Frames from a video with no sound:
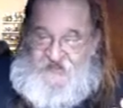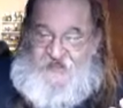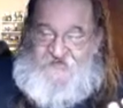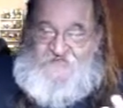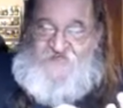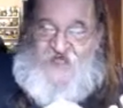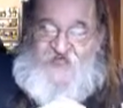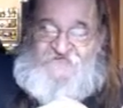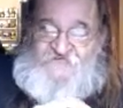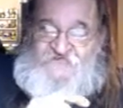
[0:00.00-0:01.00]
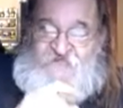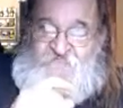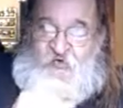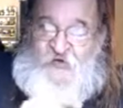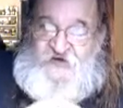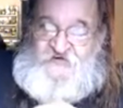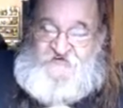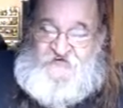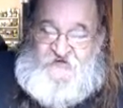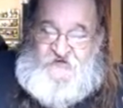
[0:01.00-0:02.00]
And that's the point
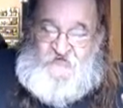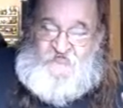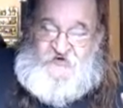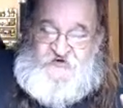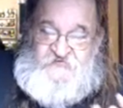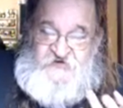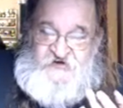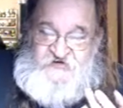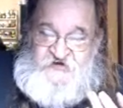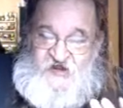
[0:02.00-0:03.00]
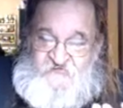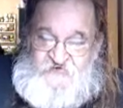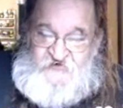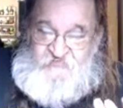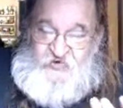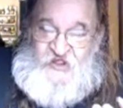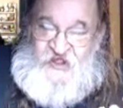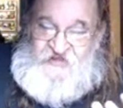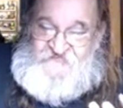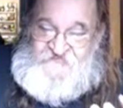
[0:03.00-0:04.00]
when you need to have your
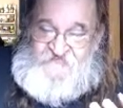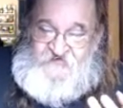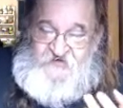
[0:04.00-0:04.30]
plants